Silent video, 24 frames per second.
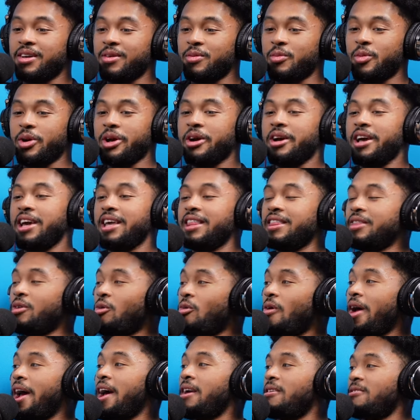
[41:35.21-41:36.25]
we are in the
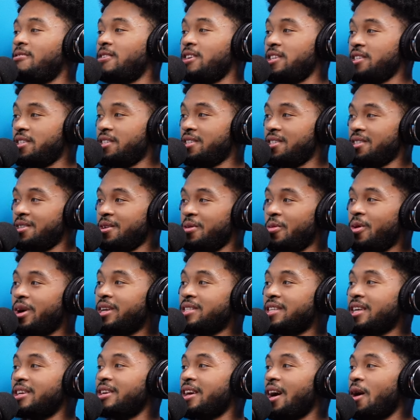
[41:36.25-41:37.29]
rat race where
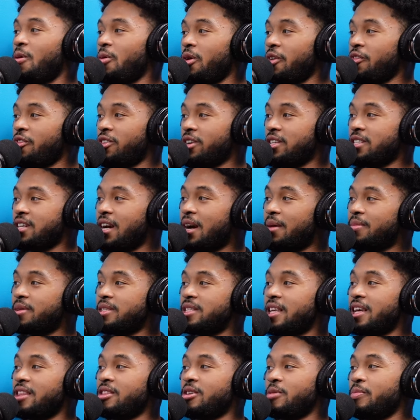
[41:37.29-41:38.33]
it's like you gotta work for a job,
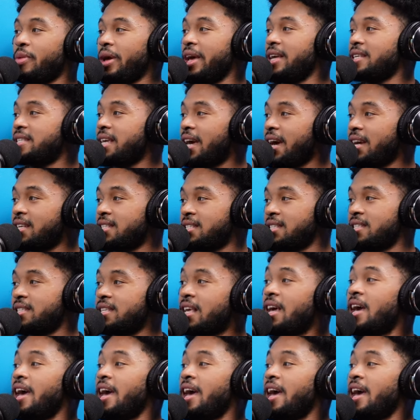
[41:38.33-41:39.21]
this, not there, pay taxes. This,